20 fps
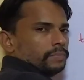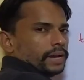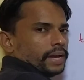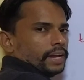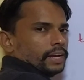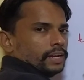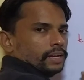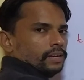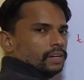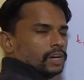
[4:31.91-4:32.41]

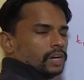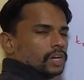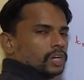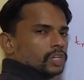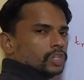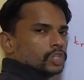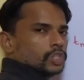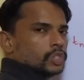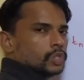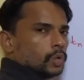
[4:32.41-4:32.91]
n
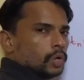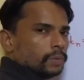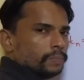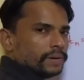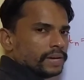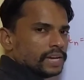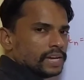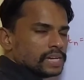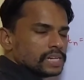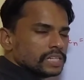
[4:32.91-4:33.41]

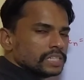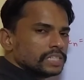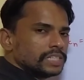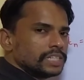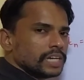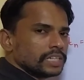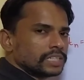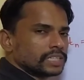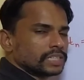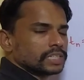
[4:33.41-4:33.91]
should be
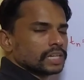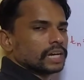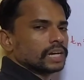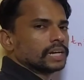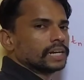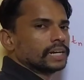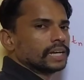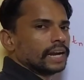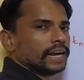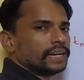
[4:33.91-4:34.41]
just
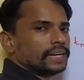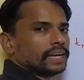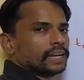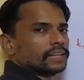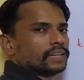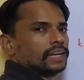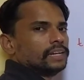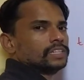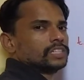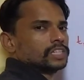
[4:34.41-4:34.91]

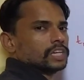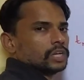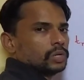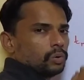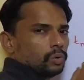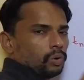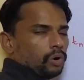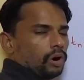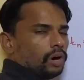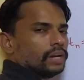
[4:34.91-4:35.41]
greater than
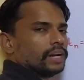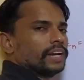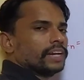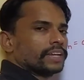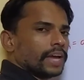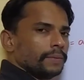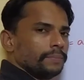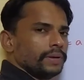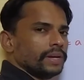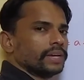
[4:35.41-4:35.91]
0, or
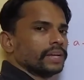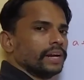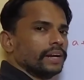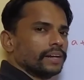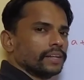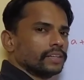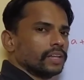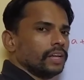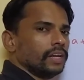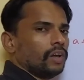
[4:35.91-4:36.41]
it can be
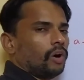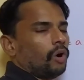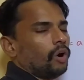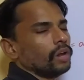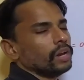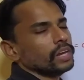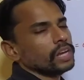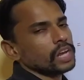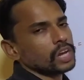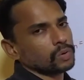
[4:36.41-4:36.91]
greater than
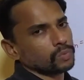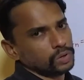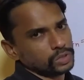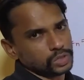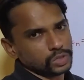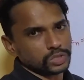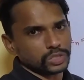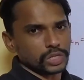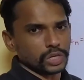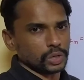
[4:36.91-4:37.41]
or
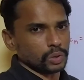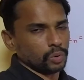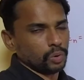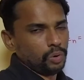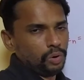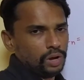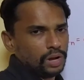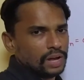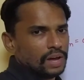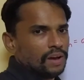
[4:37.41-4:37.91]
equal to
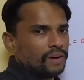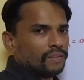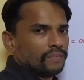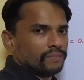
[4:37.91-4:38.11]
0.